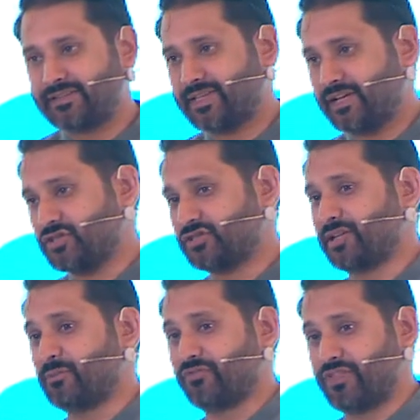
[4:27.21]
touch on
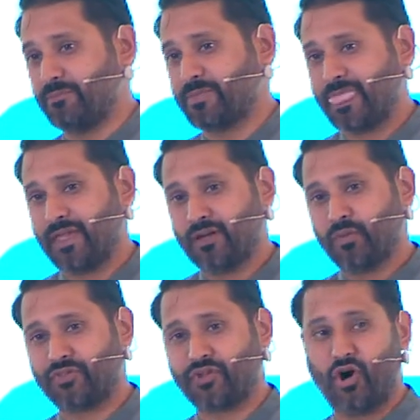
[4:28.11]
some of them
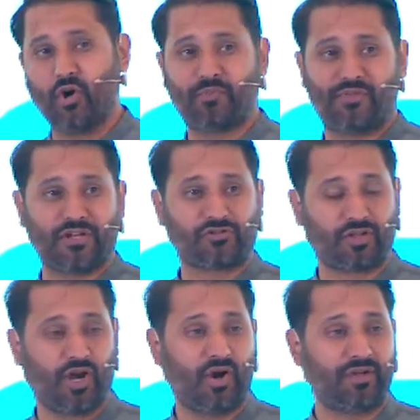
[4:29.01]
with the hope that you'll
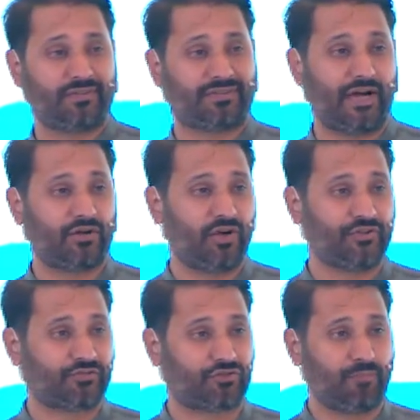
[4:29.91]
go on, download
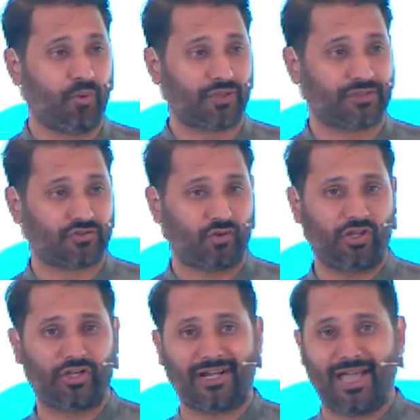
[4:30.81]
this report. It's all
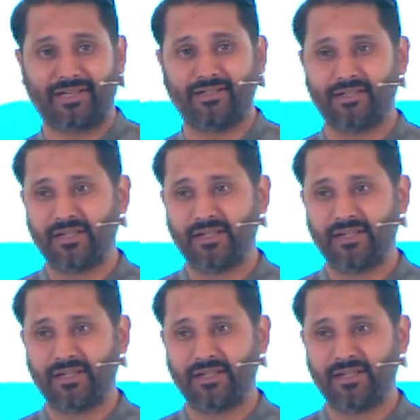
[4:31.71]
online.